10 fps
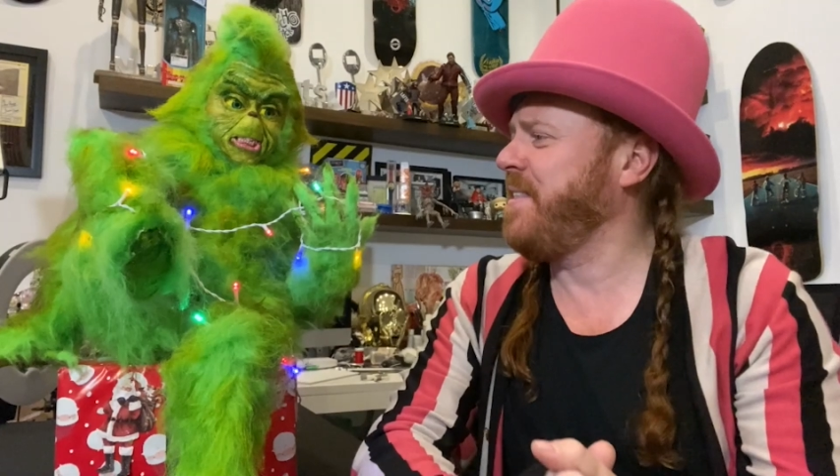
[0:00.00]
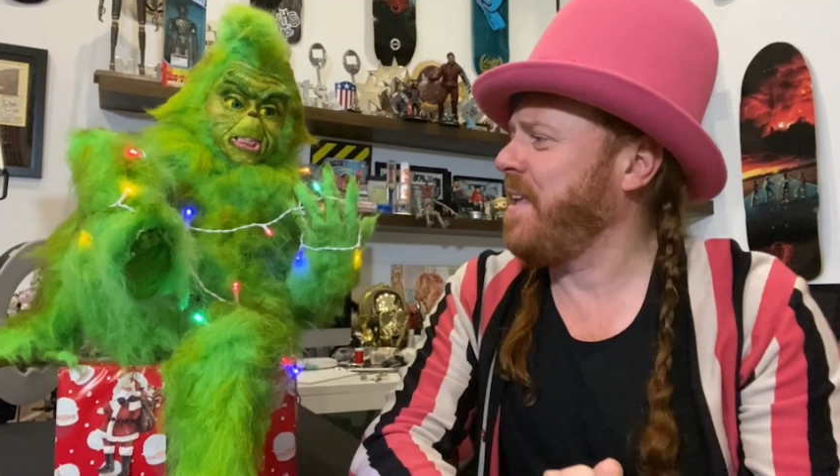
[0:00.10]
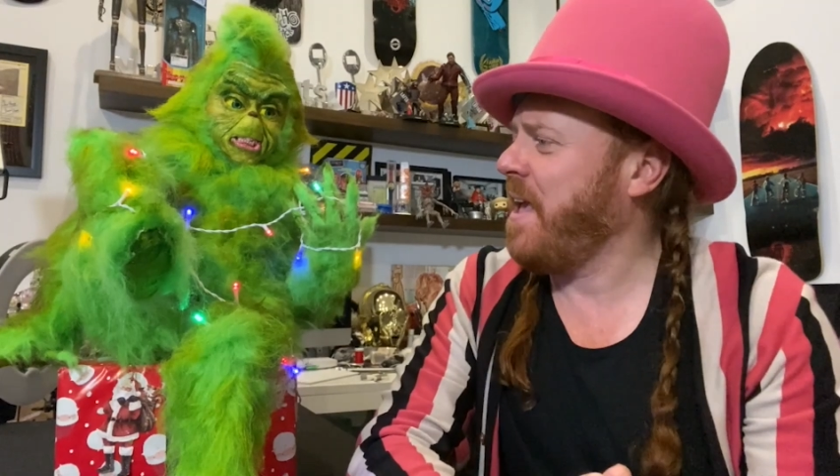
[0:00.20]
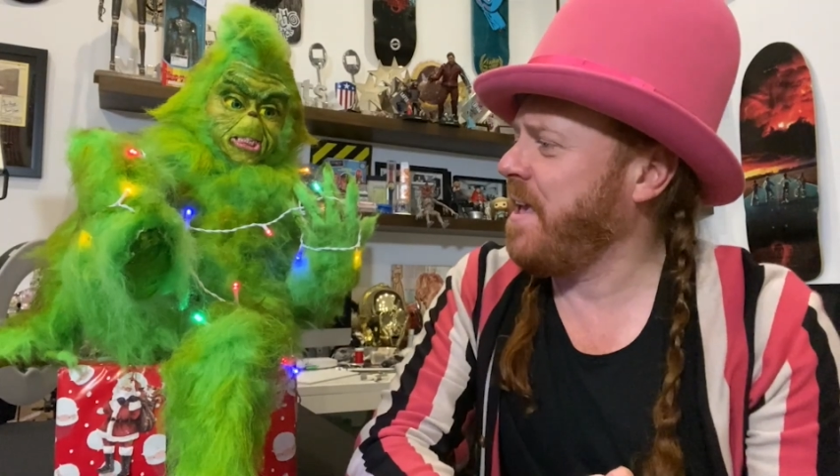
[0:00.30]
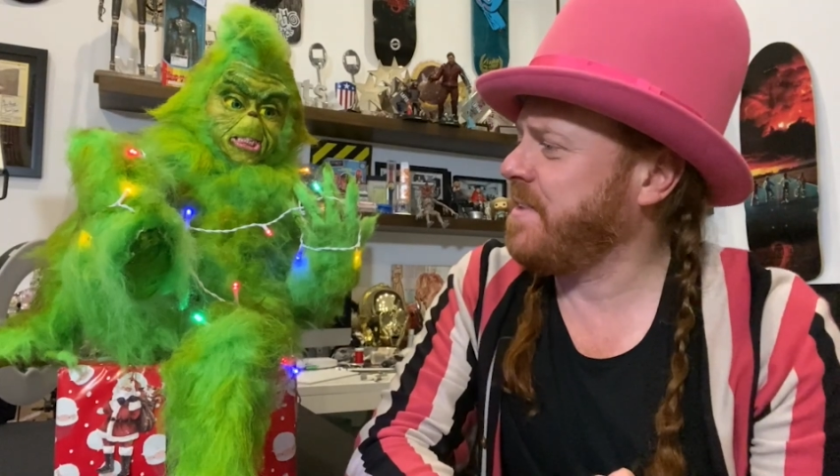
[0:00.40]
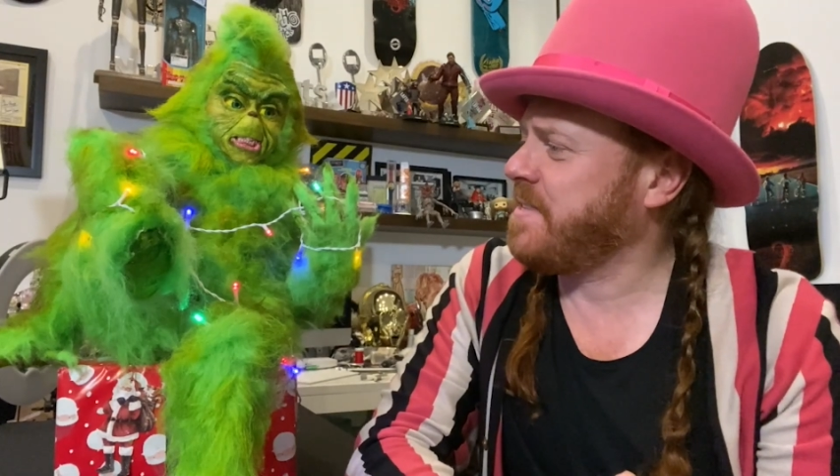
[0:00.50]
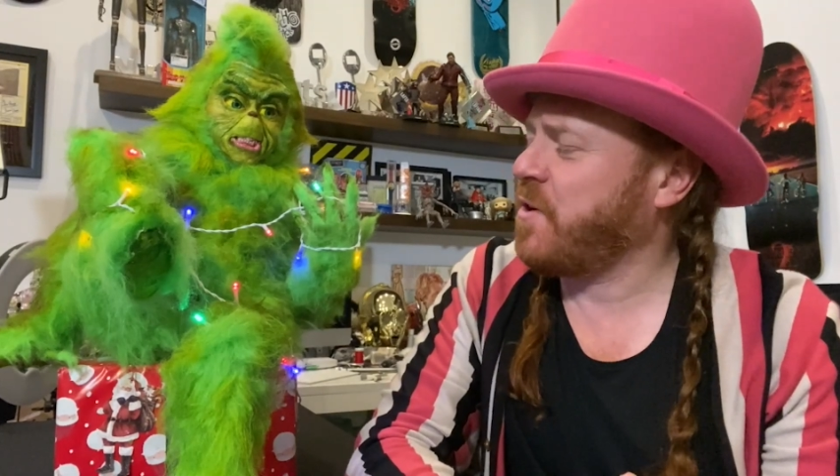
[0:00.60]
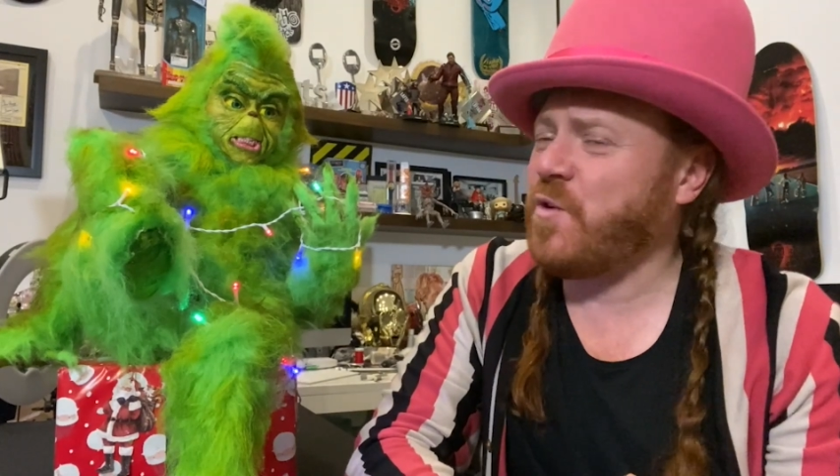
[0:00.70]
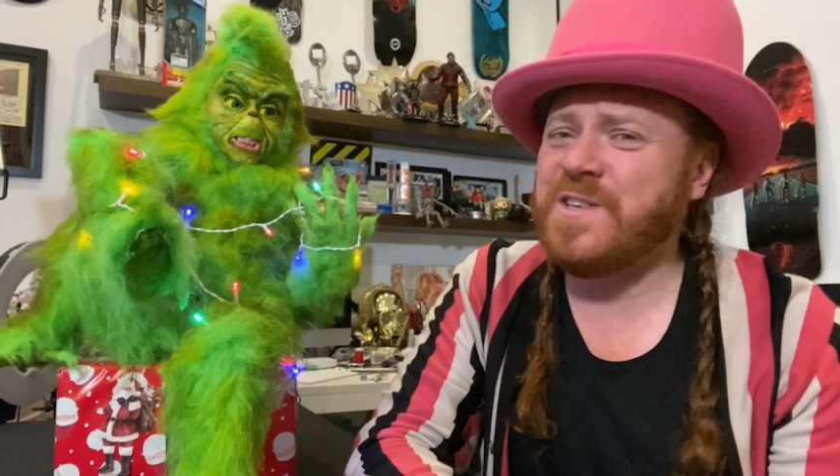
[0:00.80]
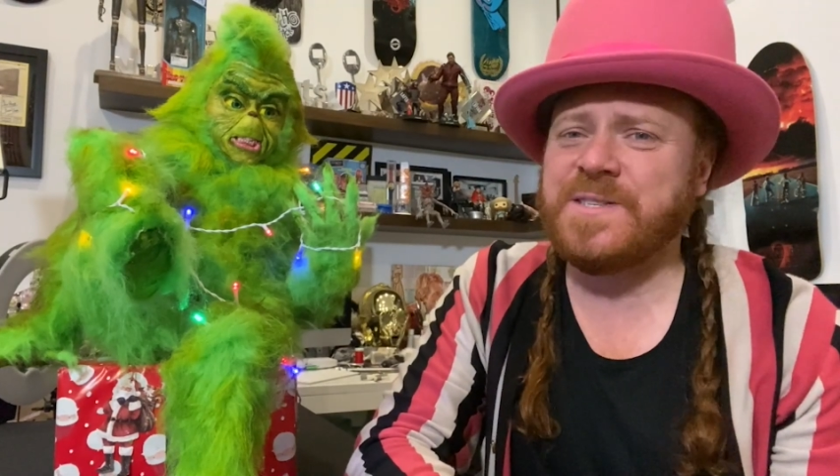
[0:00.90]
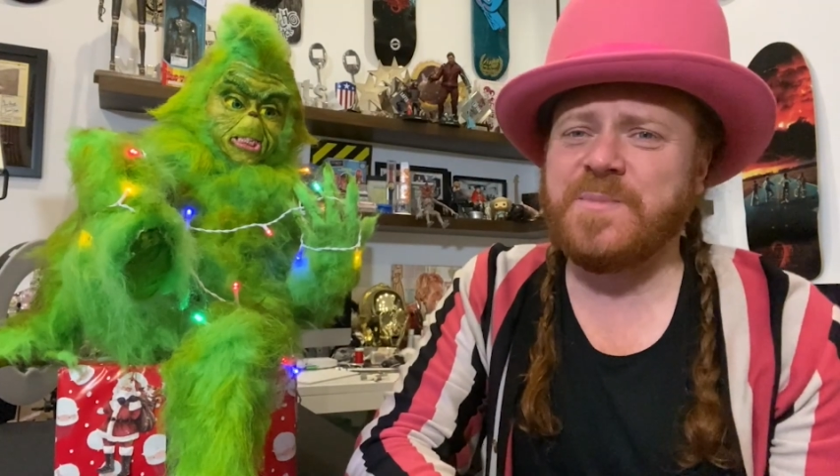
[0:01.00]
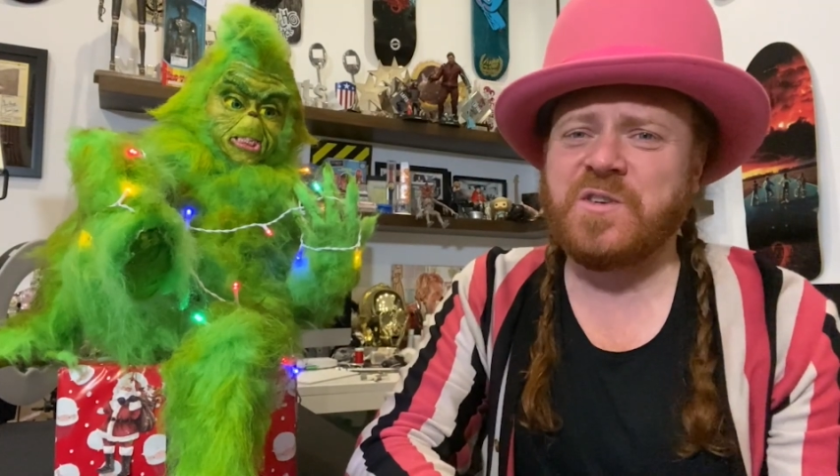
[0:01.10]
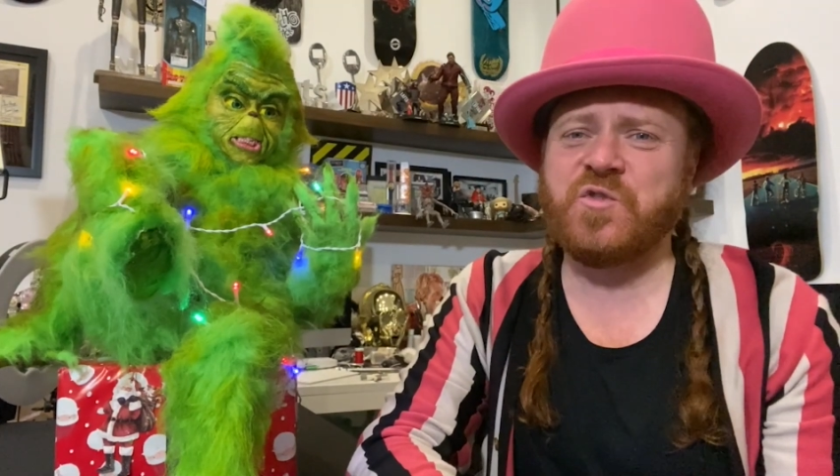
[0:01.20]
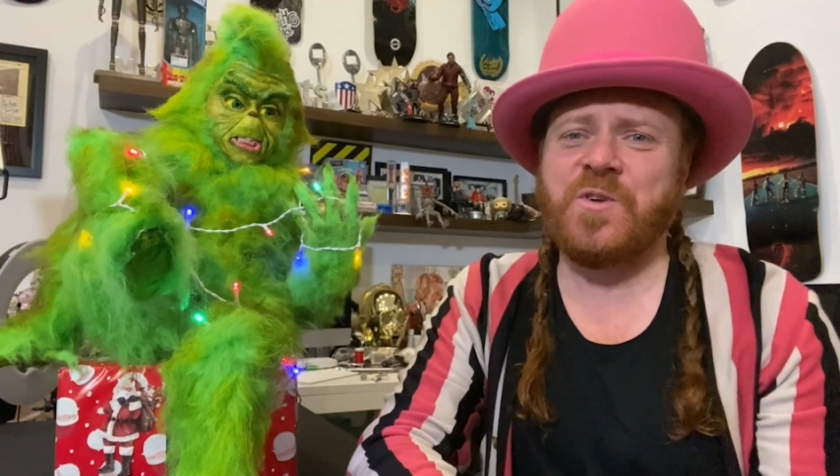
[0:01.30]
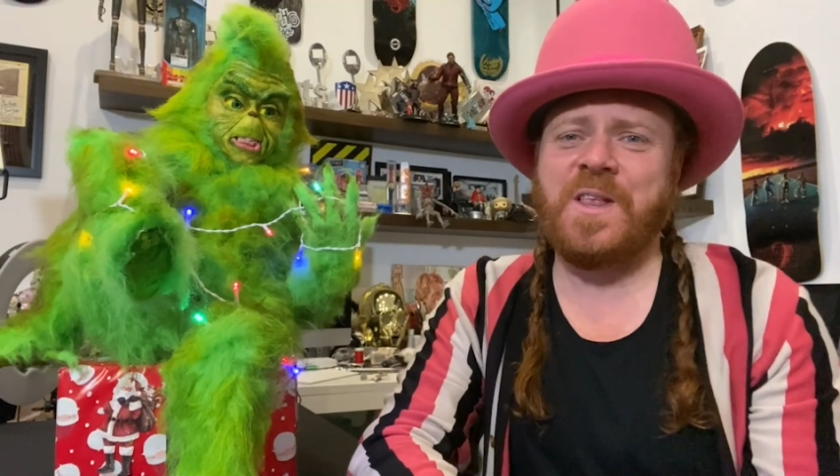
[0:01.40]
his Christmas
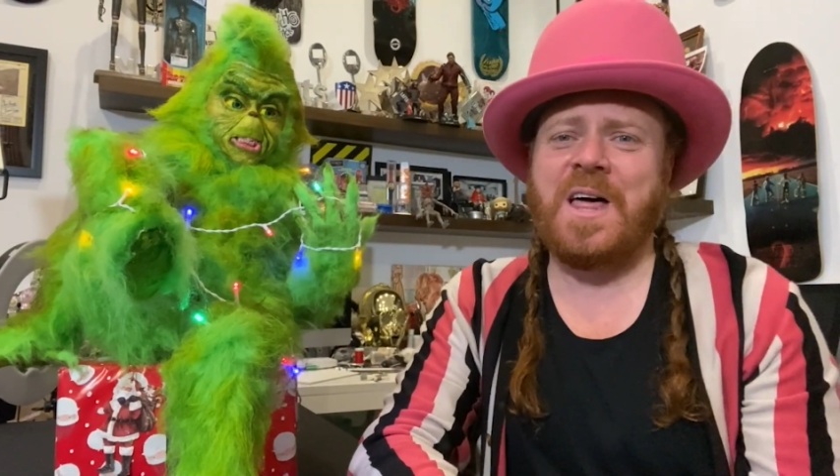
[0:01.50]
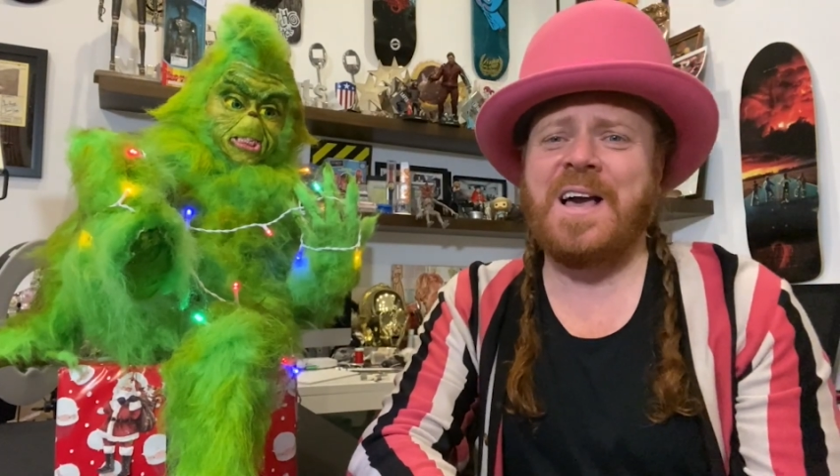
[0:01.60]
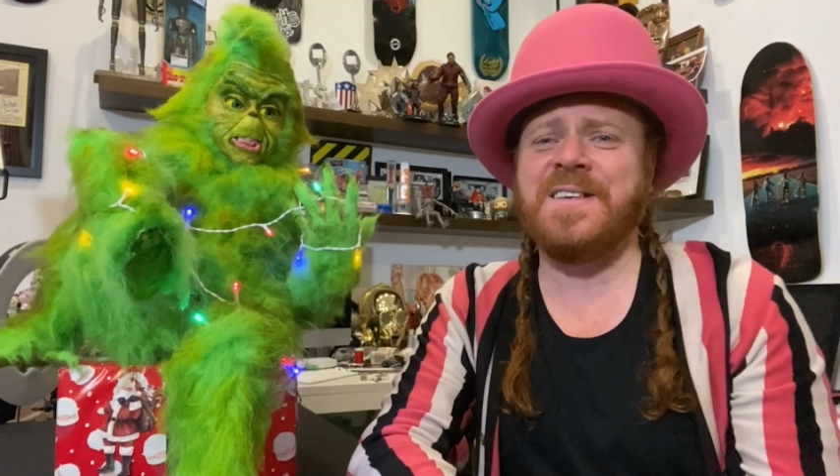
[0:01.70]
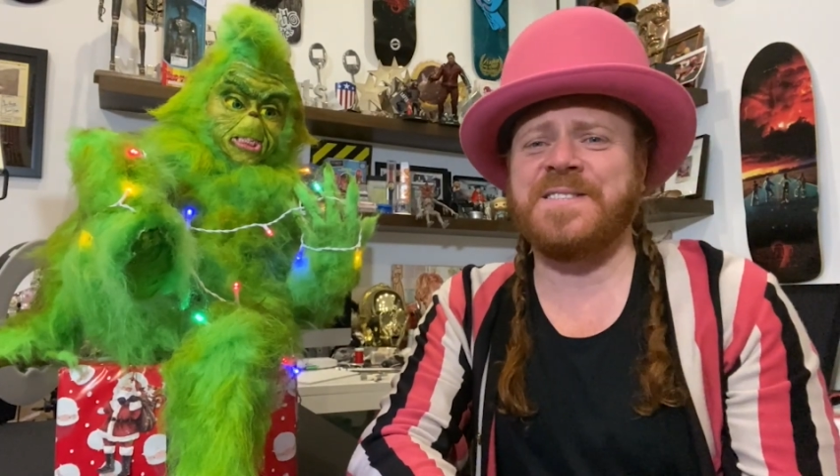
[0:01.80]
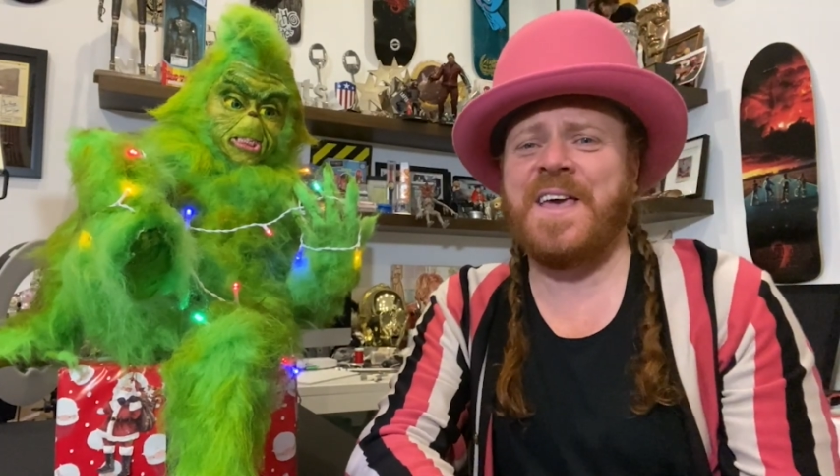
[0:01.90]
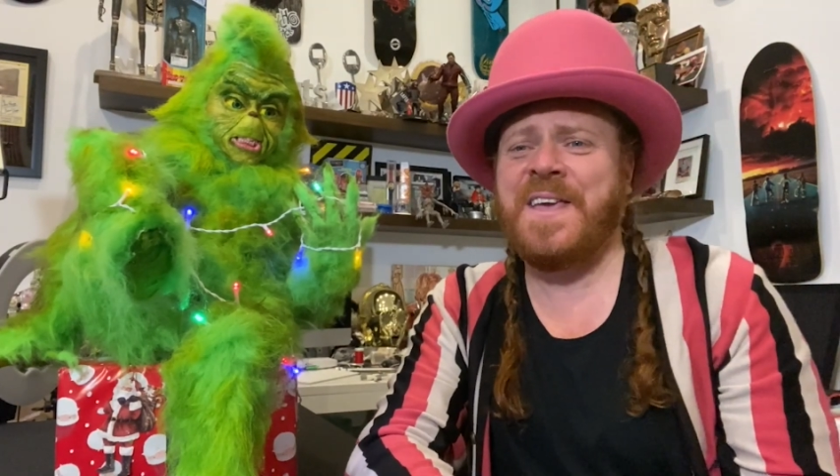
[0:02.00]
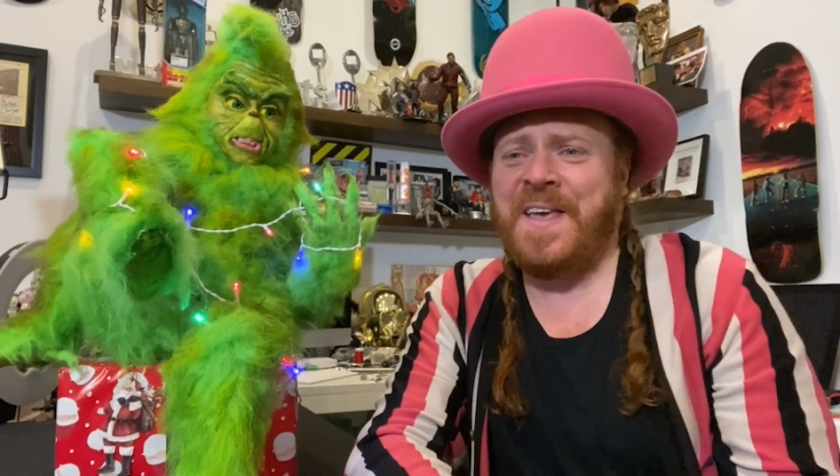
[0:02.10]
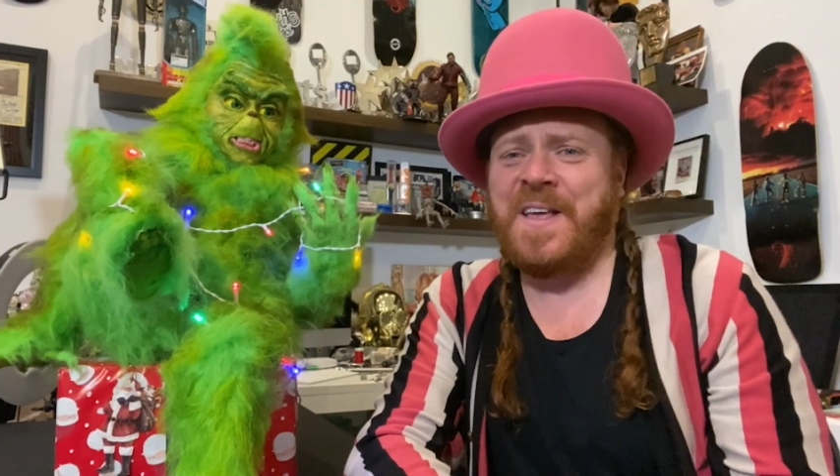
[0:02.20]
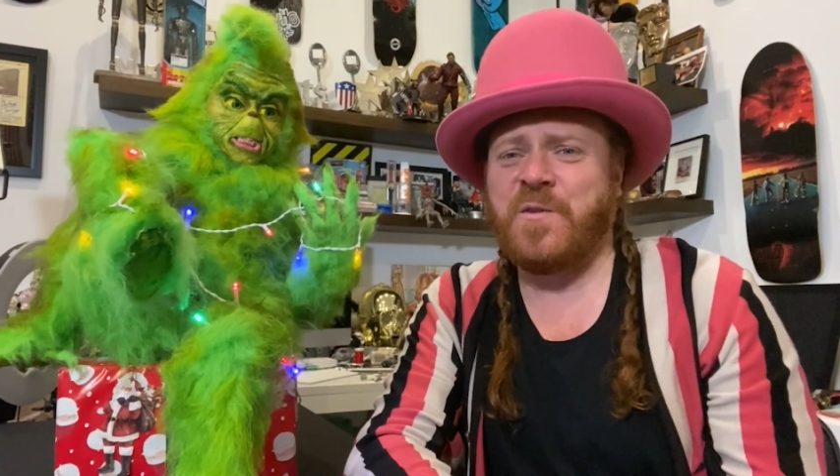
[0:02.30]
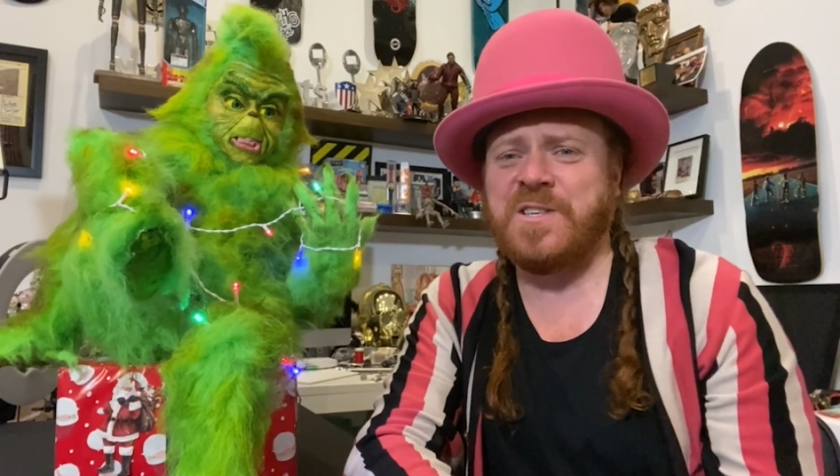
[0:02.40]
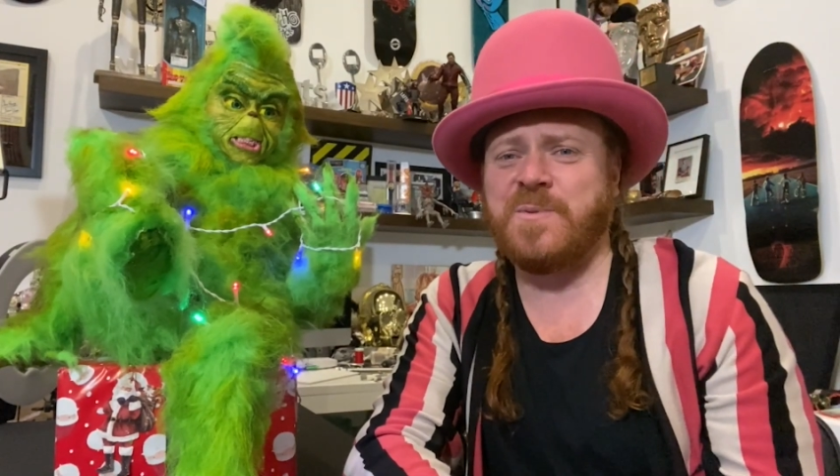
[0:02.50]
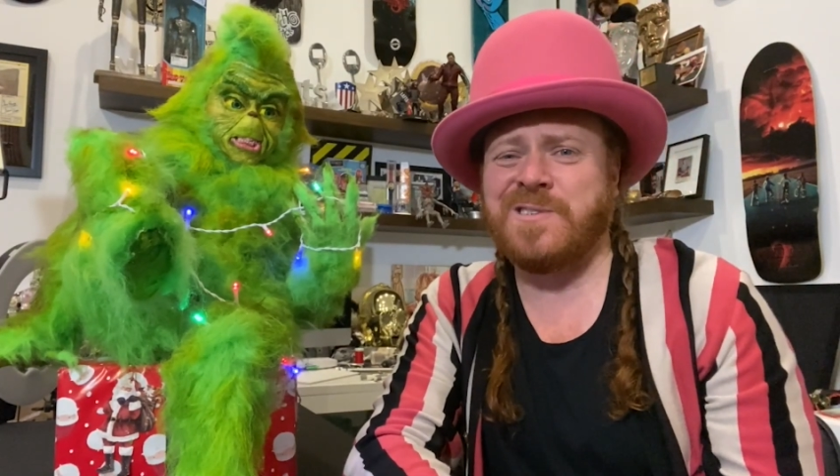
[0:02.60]
tree lights, hating Christmas.